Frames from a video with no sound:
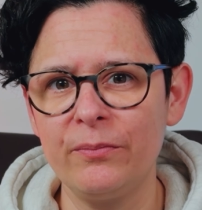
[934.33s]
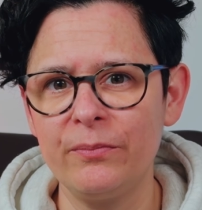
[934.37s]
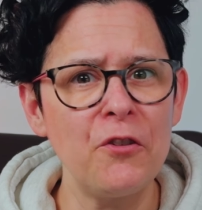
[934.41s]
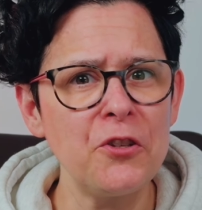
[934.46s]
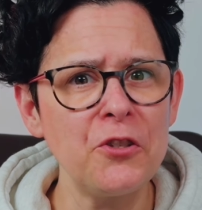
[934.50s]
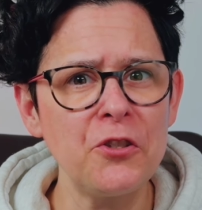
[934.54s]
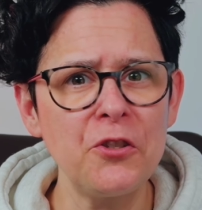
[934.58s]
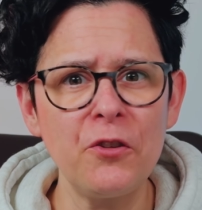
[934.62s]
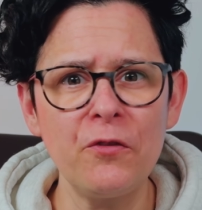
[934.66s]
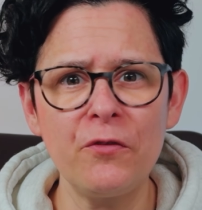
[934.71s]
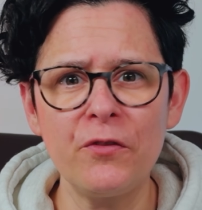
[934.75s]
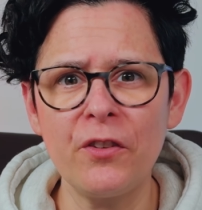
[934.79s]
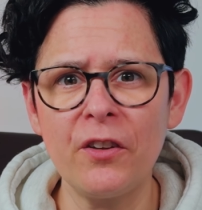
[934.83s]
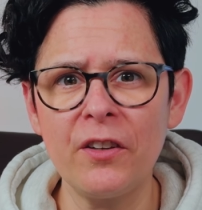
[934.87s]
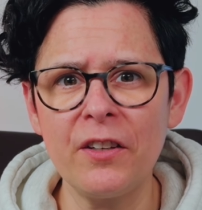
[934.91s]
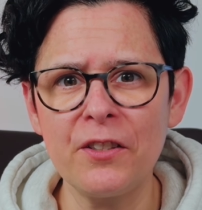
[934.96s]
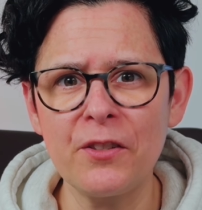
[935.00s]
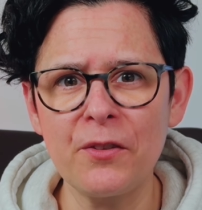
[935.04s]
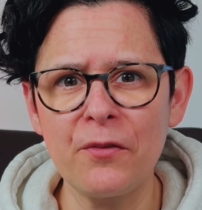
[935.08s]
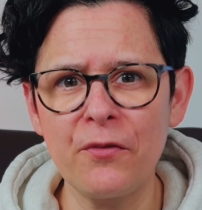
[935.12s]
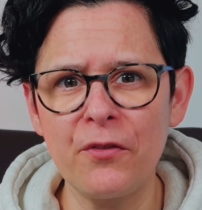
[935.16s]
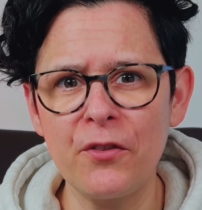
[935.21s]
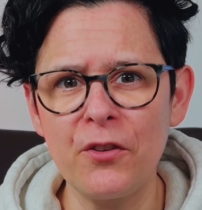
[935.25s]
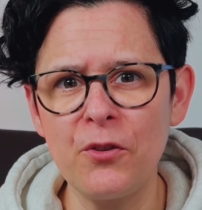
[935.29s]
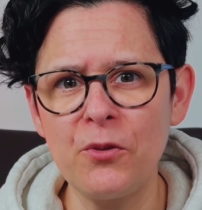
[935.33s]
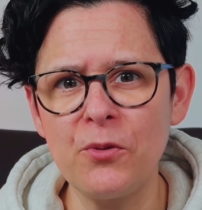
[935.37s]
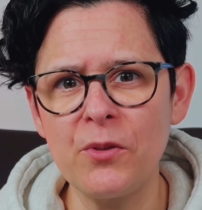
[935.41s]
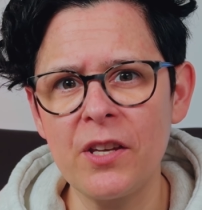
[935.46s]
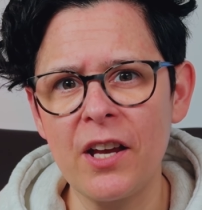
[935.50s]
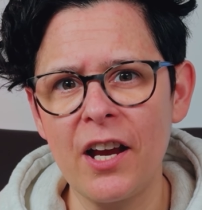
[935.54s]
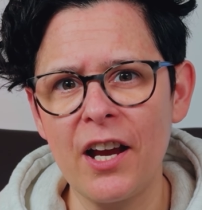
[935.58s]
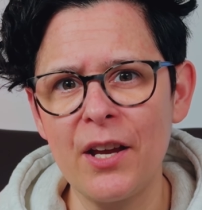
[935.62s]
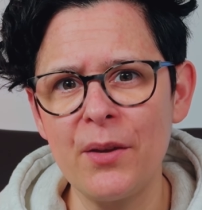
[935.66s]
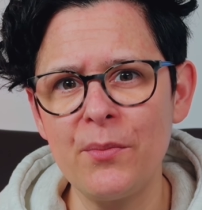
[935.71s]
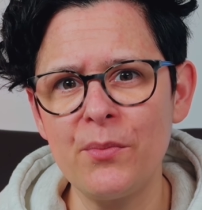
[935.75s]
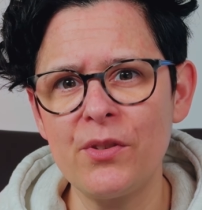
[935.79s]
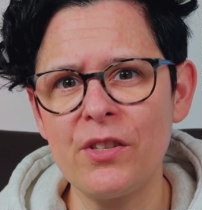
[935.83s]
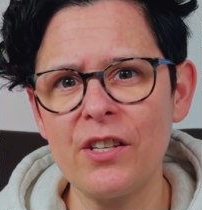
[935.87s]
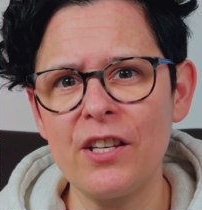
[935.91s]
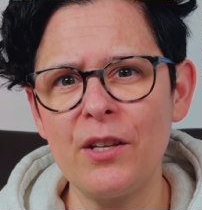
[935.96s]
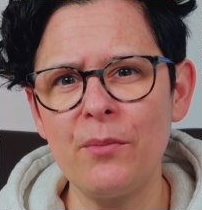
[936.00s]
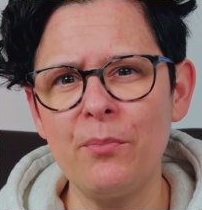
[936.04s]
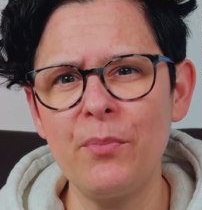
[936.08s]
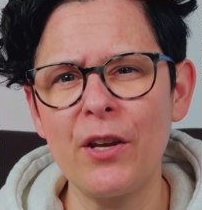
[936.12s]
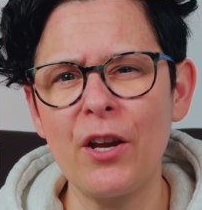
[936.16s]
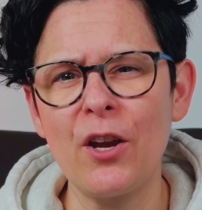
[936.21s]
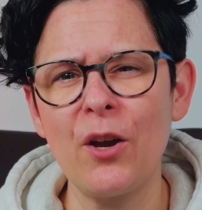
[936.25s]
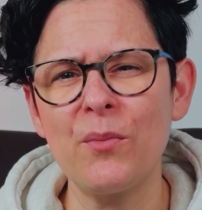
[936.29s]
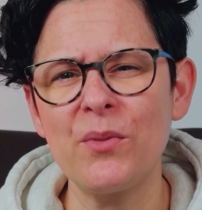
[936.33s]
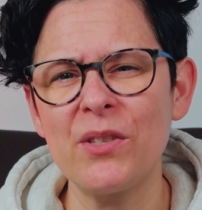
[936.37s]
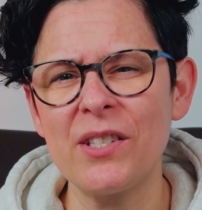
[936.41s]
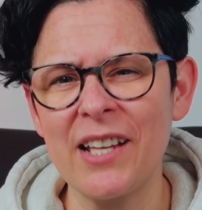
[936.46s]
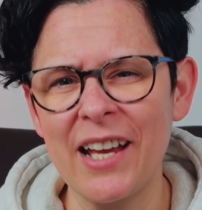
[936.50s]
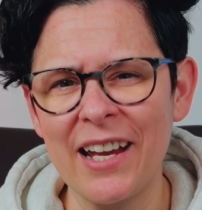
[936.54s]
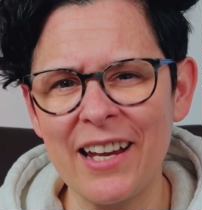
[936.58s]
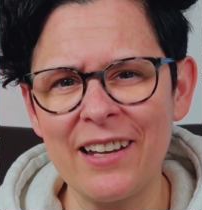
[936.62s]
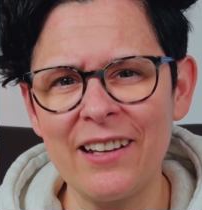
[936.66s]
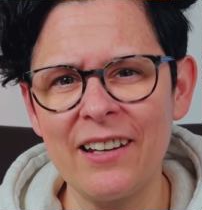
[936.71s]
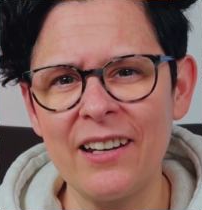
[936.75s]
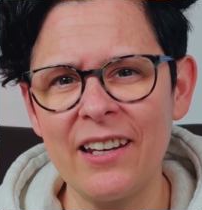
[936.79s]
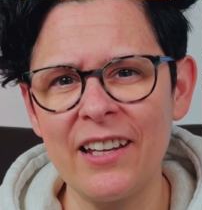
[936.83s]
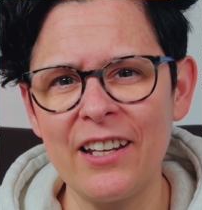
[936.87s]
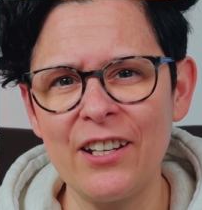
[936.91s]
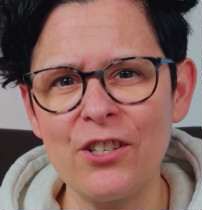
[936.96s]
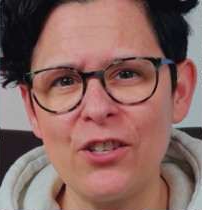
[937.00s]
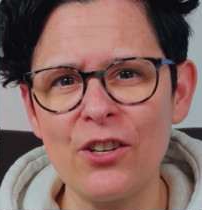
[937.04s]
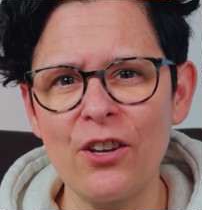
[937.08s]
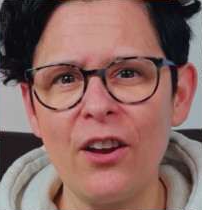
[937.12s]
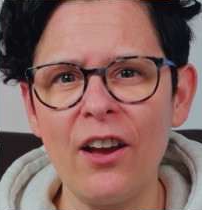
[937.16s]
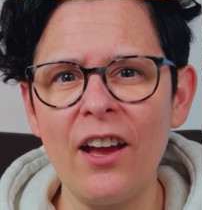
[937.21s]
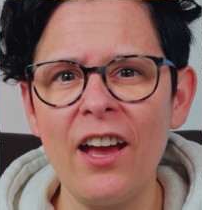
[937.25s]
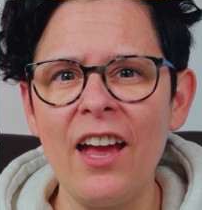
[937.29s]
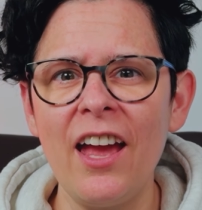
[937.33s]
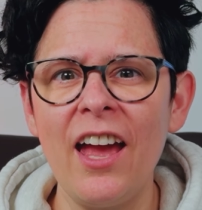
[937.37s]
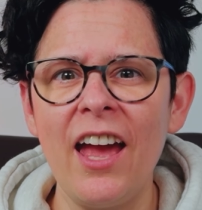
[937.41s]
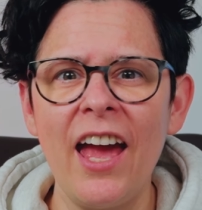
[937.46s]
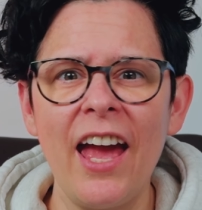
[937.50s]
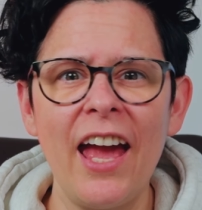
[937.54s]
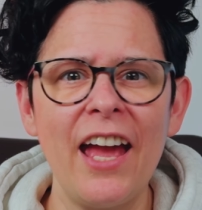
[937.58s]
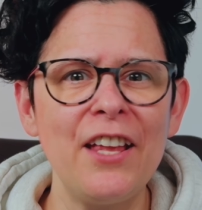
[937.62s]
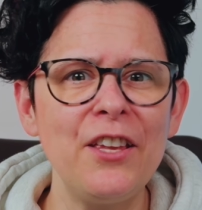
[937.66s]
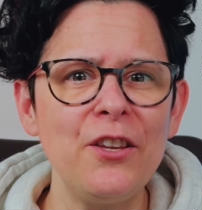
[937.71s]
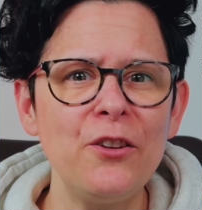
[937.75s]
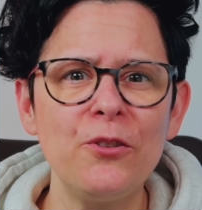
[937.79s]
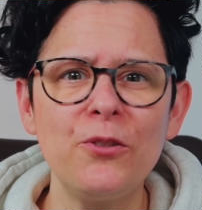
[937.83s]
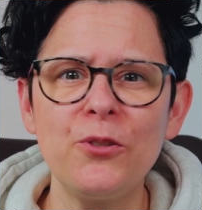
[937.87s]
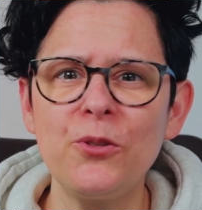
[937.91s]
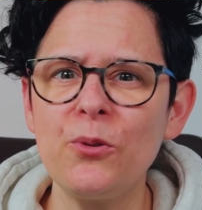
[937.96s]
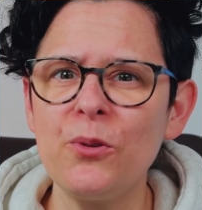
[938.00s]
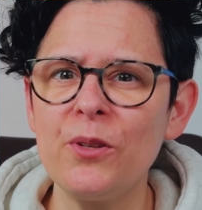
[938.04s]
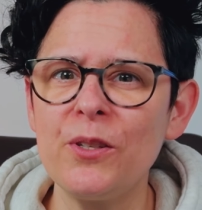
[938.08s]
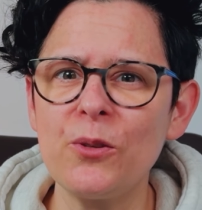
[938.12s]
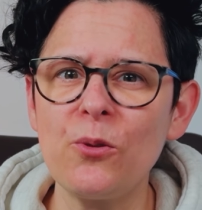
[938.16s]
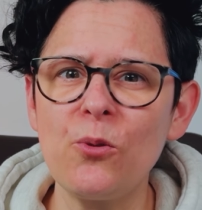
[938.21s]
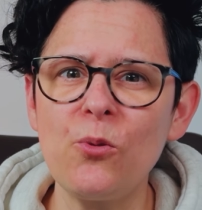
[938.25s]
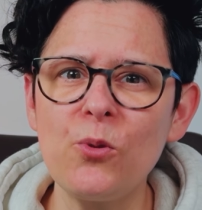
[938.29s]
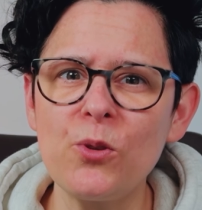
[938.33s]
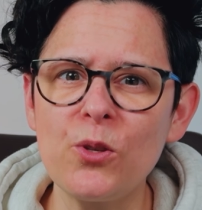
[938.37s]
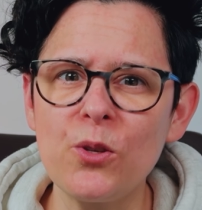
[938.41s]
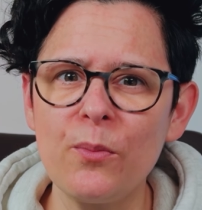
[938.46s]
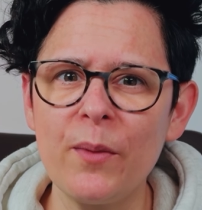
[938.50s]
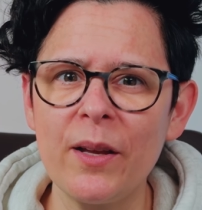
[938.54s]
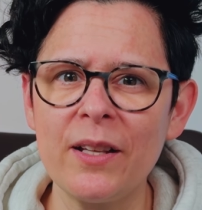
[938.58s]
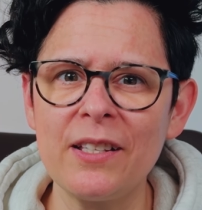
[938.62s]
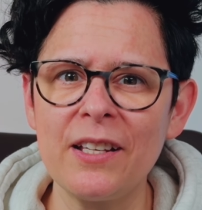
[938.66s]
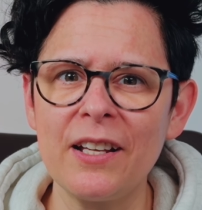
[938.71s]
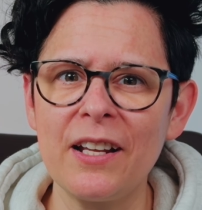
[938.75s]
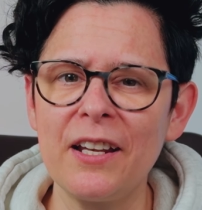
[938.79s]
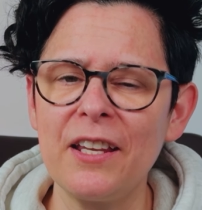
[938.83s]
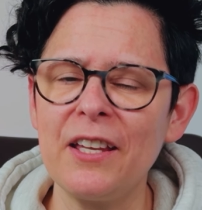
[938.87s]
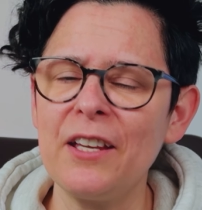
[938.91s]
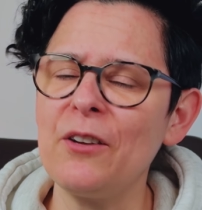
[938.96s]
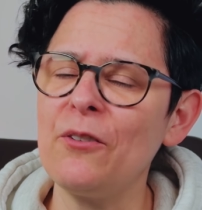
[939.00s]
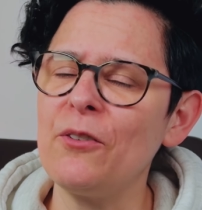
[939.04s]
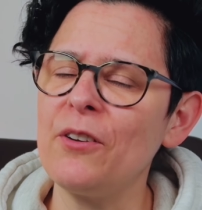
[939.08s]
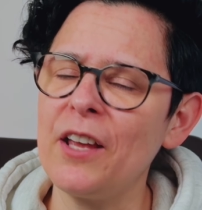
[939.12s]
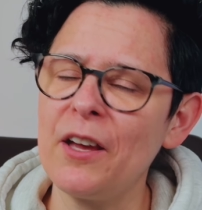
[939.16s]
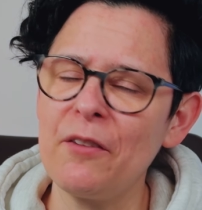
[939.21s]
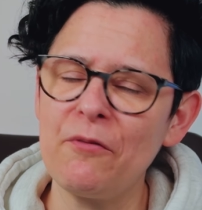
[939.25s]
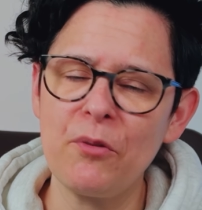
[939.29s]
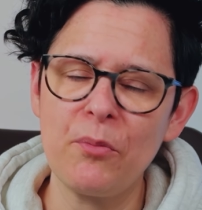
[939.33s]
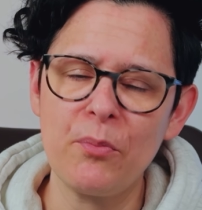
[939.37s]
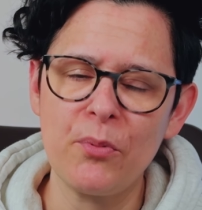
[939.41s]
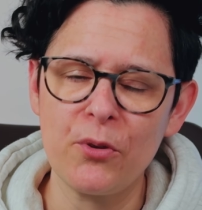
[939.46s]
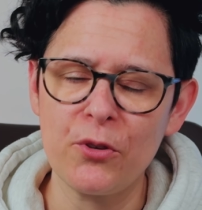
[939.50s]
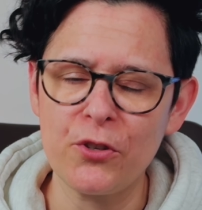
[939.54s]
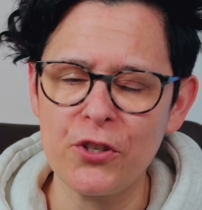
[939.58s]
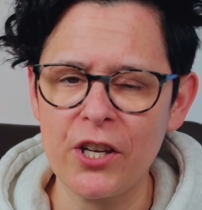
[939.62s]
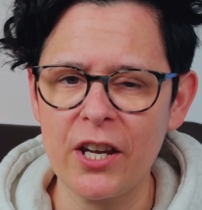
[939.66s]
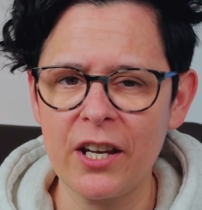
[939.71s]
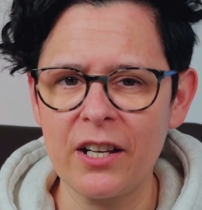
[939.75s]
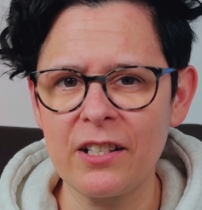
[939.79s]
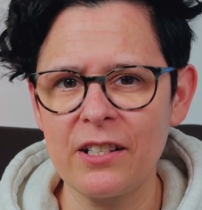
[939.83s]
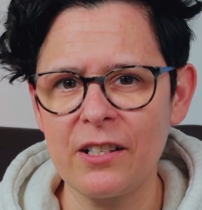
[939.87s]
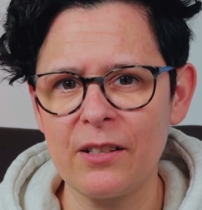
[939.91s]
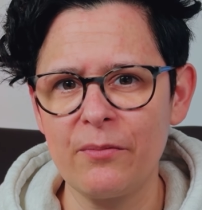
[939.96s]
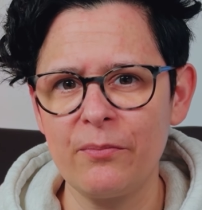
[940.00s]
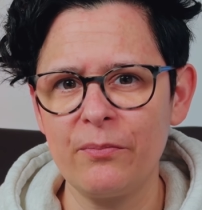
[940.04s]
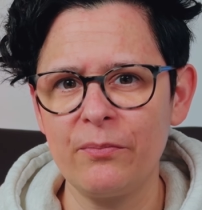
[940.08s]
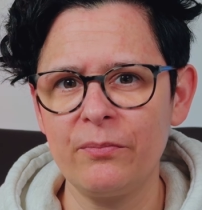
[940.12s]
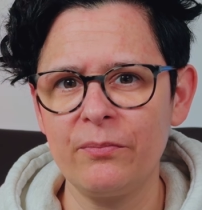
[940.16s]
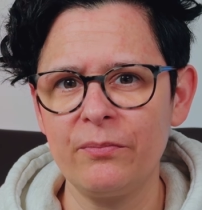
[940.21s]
Once you've done it a few times, it becomes second nature and you'll do it automatically on every project.